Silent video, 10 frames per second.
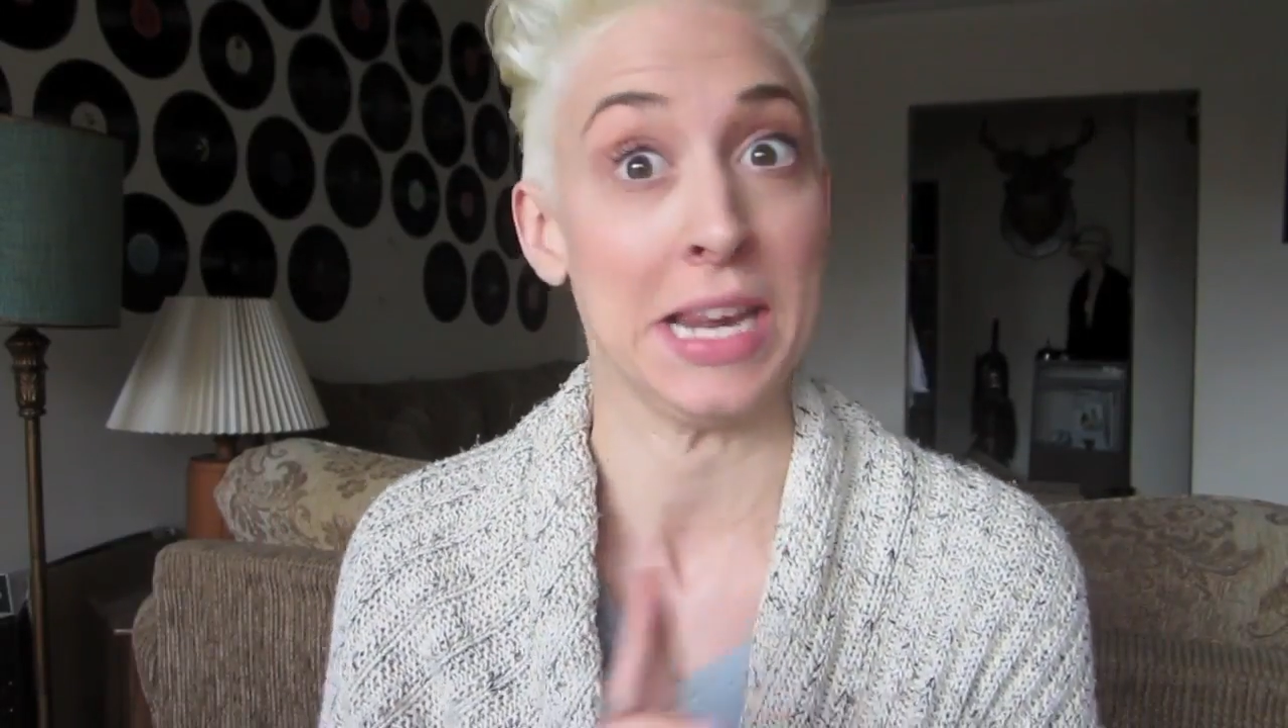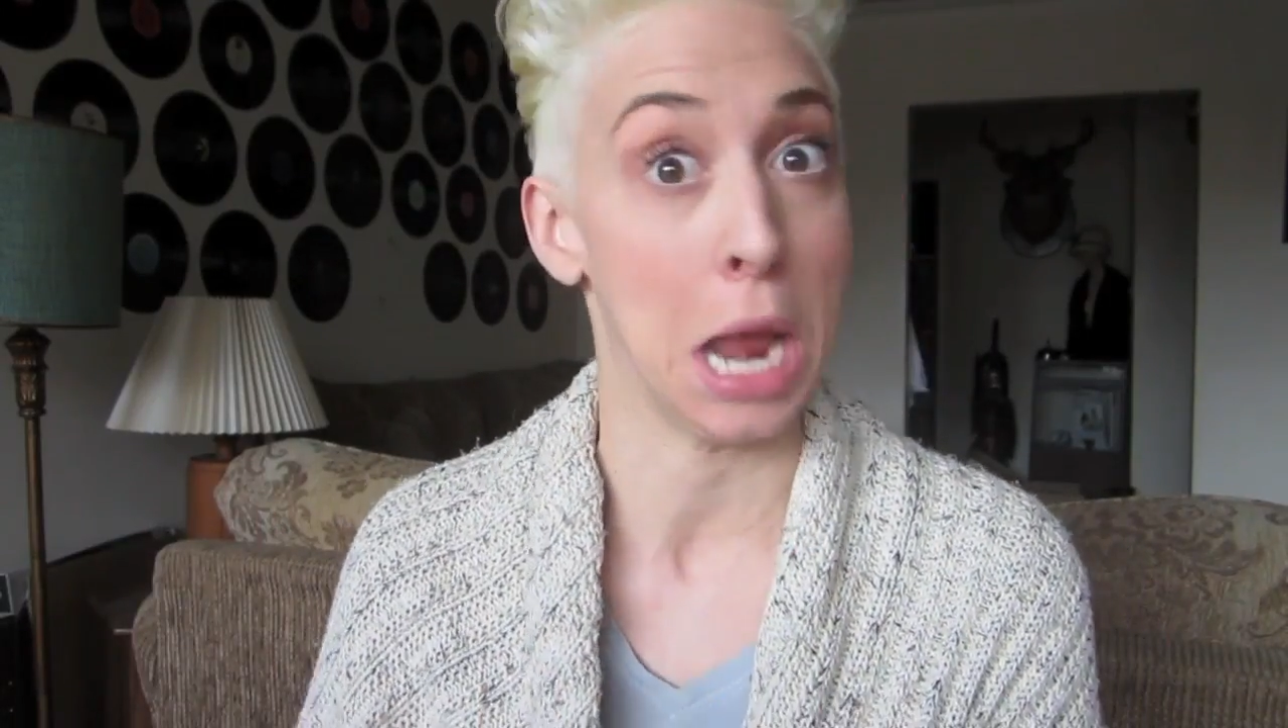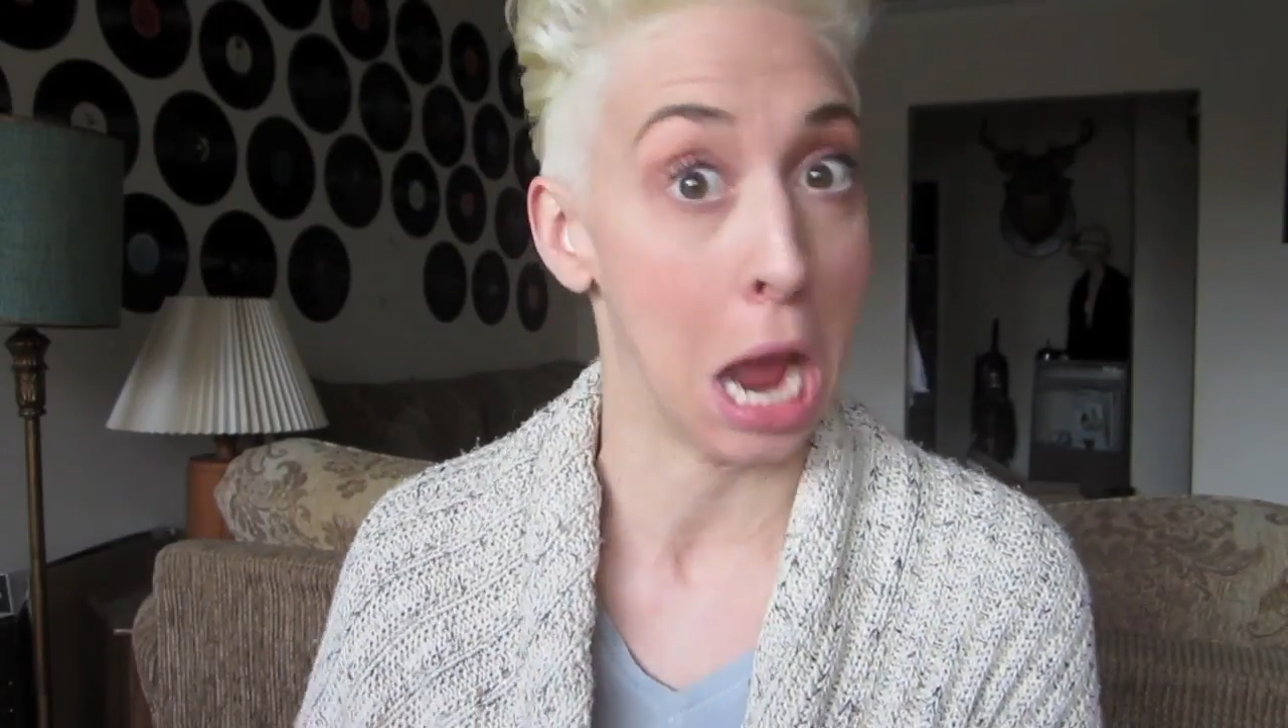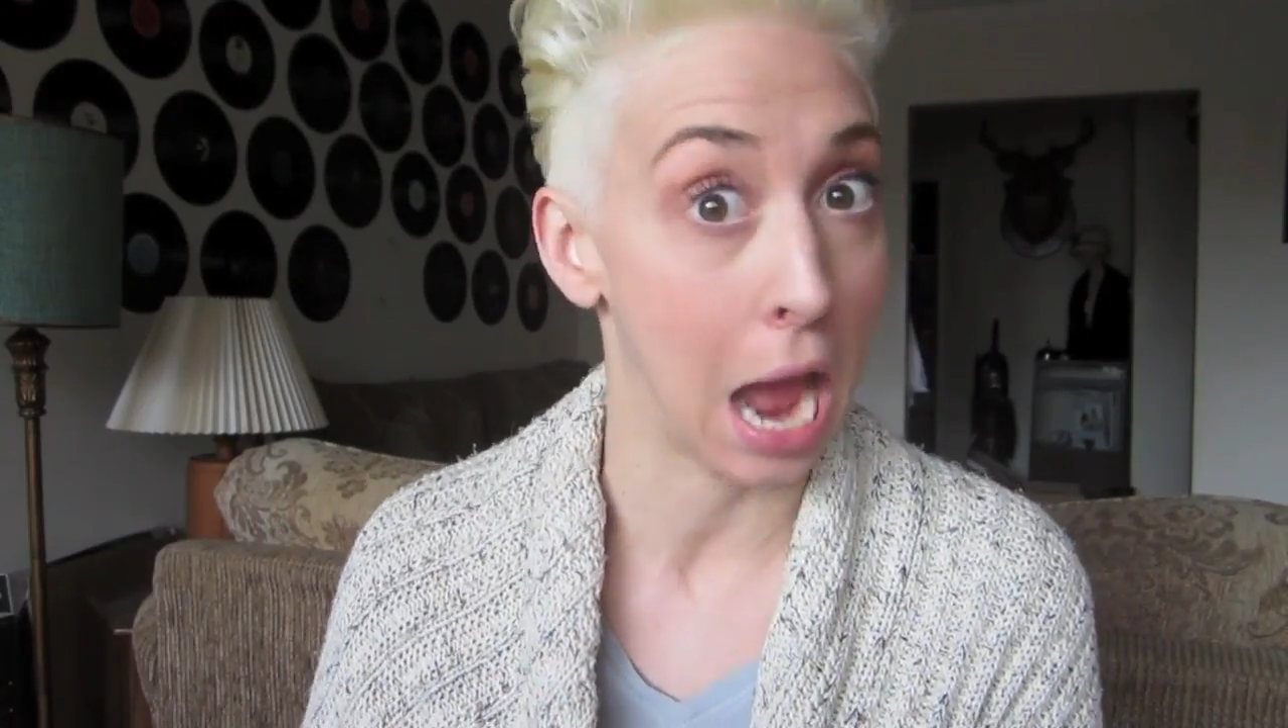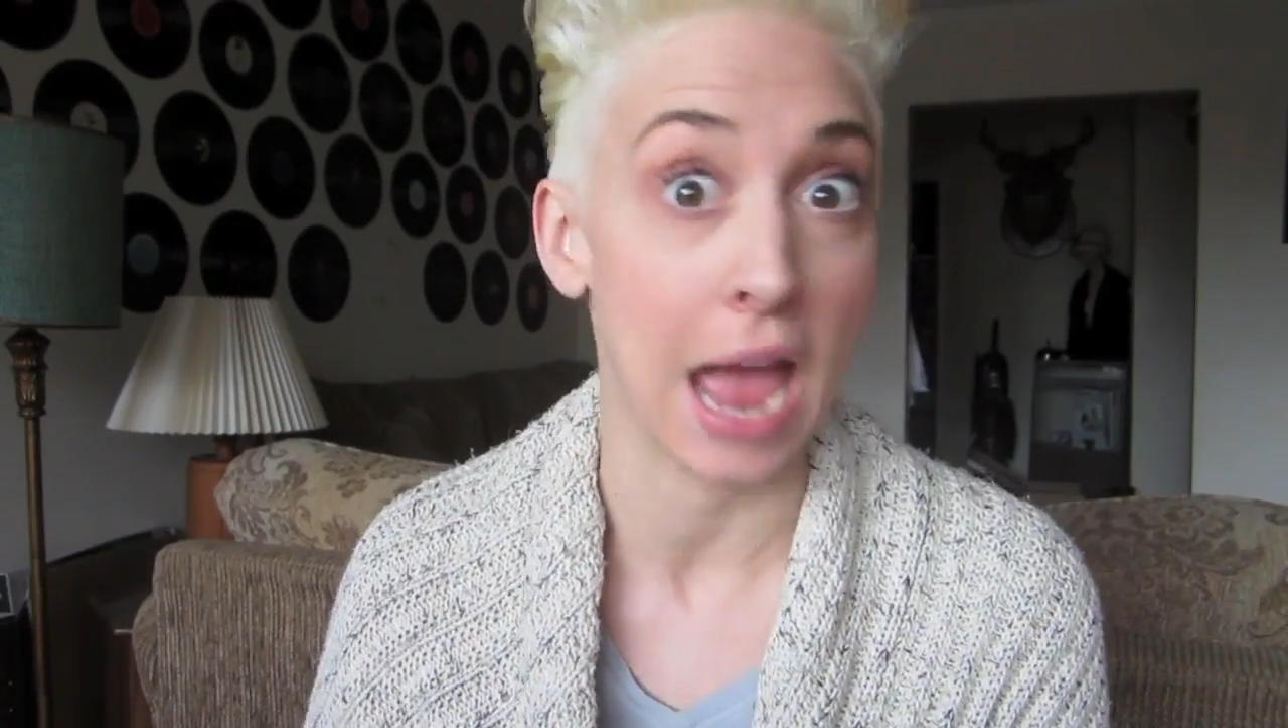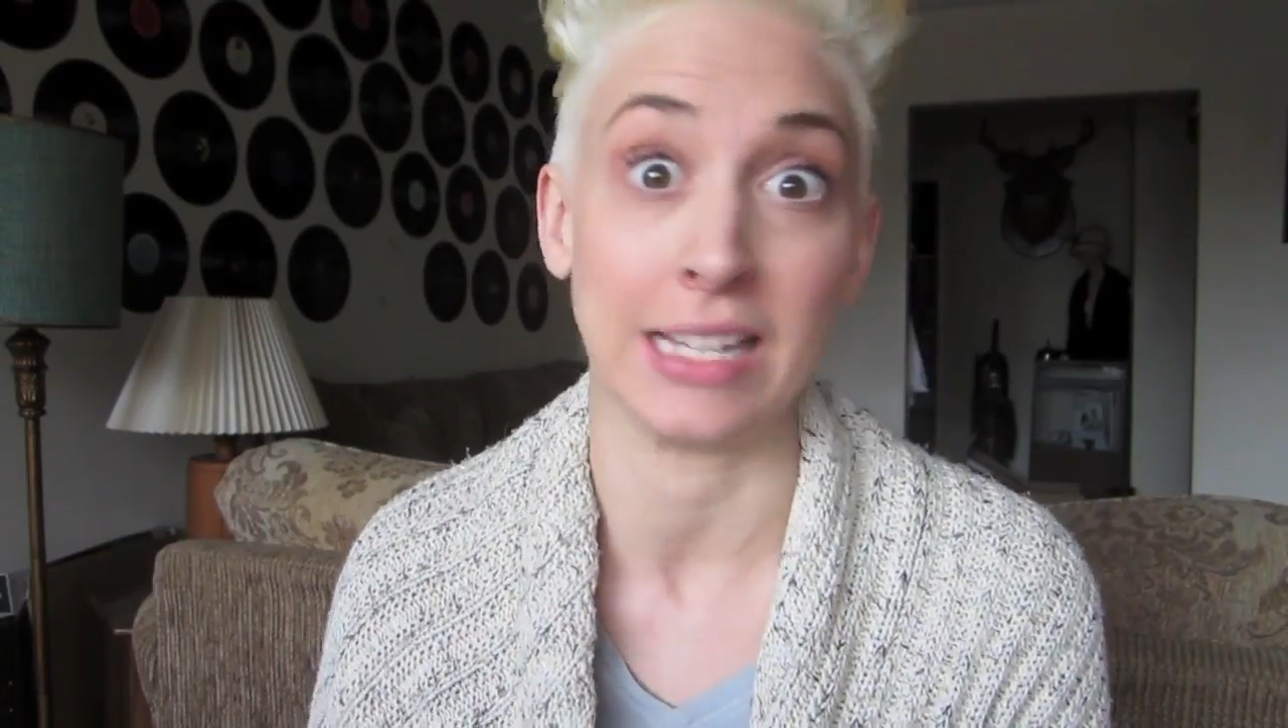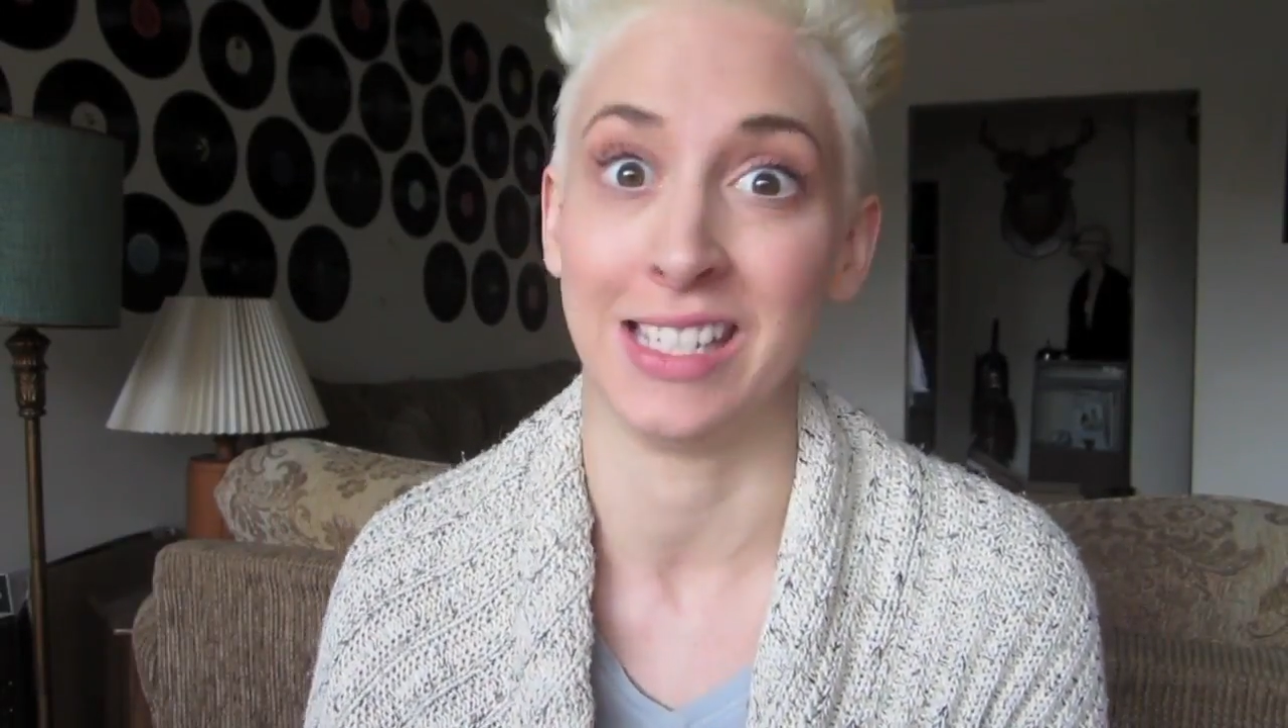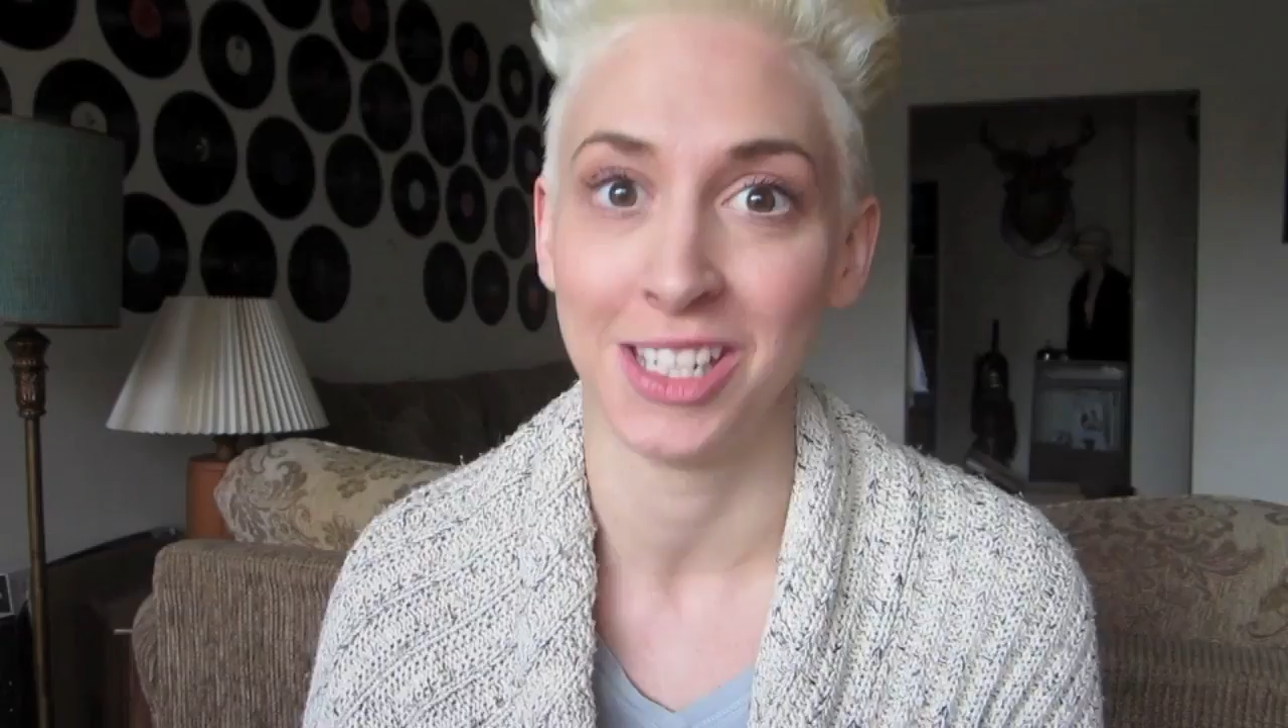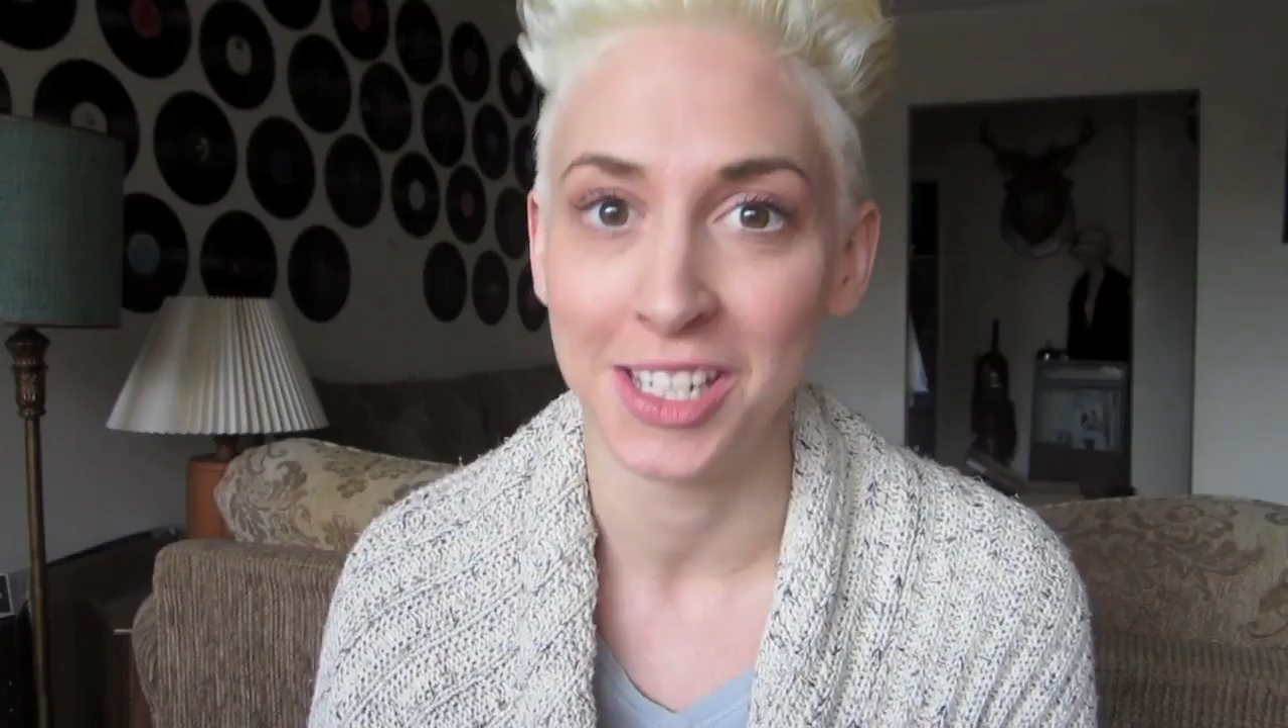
not